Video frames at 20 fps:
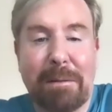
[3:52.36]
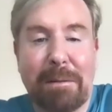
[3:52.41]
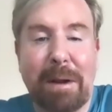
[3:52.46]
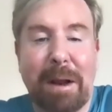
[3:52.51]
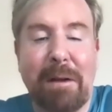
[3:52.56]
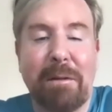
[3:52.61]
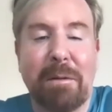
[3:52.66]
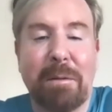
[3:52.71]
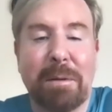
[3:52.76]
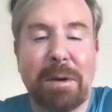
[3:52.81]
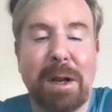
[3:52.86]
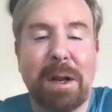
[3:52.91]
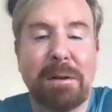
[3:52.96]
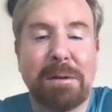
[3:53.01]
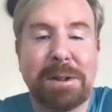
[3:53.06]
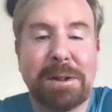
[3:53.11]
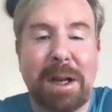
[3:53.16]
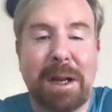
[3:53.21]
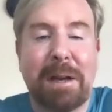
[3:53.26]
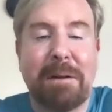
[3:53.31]
everyone
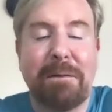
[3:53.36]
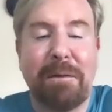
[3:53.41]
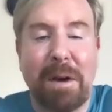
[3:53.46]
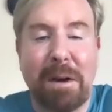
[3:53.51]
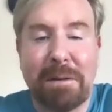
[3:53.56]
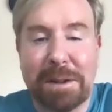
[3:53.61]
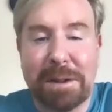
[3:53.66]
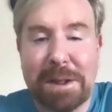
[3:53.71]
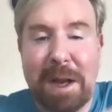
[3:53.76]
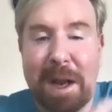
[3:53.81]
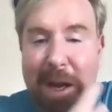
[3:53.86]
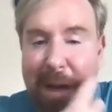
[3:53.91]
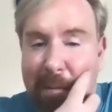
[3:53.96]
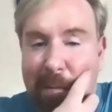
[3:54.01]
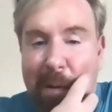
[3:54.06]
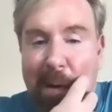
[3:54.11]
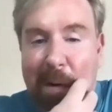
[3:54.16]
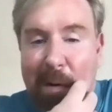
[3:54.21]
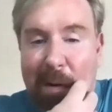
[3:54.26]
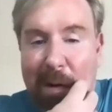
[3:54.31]
knows Eve Ferret's
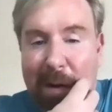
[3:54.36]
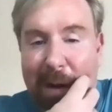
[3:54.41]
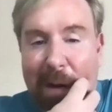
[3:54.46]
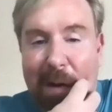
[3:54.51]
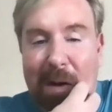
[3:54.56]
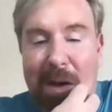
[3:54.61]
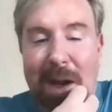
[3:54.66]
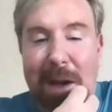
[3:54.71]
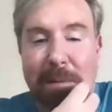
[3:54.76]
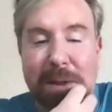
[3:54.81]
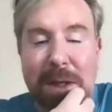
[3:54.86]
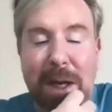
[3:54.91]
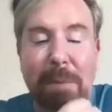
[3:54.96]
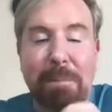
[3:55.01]
names,